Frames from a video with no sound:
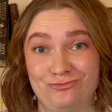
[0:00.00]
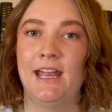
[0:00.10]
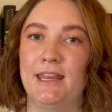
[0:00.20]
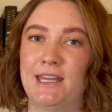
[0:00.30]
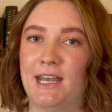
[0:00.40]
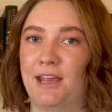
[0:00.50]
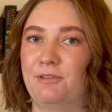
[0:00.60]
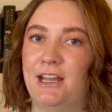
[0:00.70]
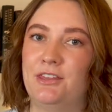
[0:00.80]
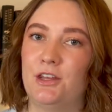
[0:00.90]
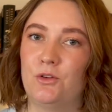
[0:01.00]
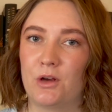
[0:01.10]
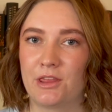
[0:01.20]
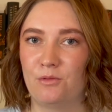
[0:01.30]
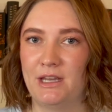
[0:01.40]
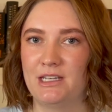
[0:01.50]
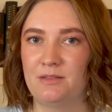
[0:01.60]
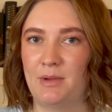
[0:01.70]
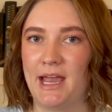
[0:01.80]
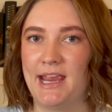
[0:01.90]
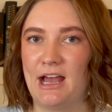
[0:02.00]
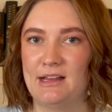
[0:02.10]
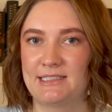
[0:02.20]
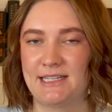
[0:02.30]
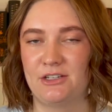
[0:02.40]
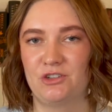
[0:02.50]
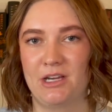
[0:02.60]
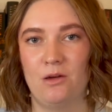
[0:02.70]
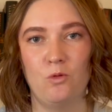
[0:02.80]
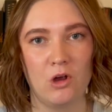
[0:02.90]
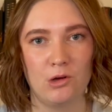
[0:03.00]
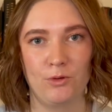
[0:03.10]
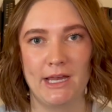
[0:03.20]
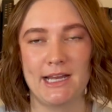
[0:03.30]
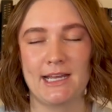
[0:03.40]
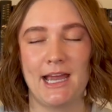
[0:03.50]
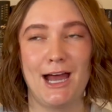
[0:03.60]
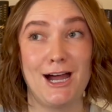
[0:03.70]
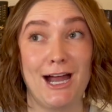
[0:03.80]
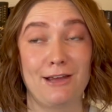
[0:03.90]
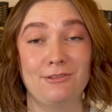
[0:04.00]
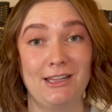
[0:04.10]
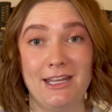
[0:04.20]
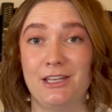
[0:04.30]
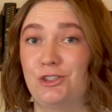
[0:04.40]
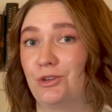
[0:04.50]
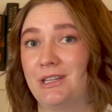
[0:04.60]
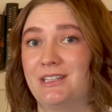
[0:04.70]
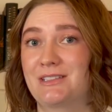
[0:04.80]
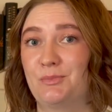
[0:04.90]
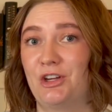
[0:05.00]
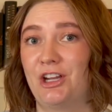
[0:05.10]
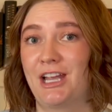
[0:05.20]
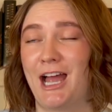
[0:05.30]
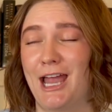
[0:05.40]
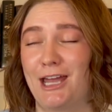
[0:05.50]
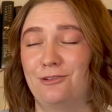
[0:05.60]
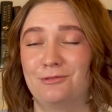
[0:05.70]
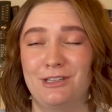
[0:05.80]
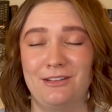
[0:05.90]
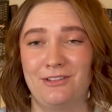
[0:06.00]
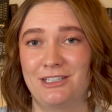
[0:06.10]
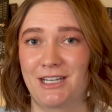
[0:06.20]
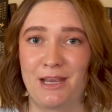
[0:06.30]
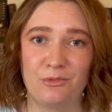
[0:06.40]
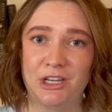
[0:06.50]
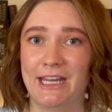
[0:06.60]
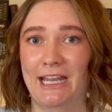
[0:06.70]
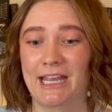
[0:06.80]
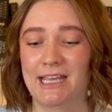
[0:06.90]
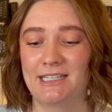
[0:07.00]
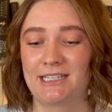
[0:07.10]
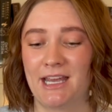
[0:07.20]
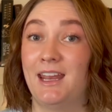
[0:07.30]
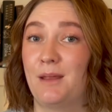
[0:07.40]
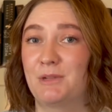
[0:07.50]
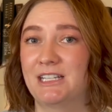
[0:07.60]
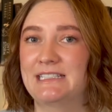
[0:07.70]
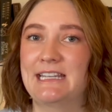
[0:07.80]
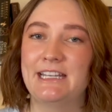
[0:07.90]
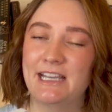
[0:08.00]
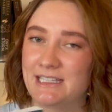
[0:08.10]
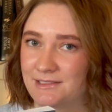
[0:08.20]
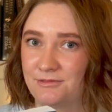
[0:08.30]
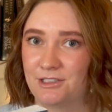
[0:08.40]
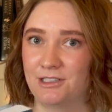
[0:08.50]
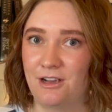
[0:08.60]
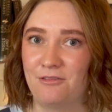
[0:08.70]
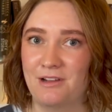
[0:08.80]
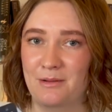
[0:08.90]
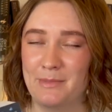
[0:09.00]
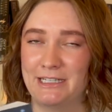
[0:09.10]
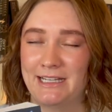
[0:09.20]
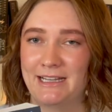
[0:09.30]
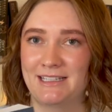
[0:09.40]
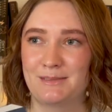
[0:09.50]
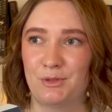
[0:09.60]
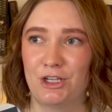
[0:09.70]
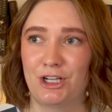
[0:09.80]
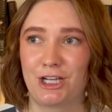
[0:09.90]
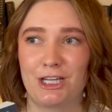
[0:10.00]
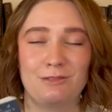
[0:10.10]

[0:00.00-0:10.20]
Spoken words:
And then I read The North Wind by Alexandria Warwick. I really enjoyed this book. I had a really fun time reading it, and I'm gonna say yes for recommending this book.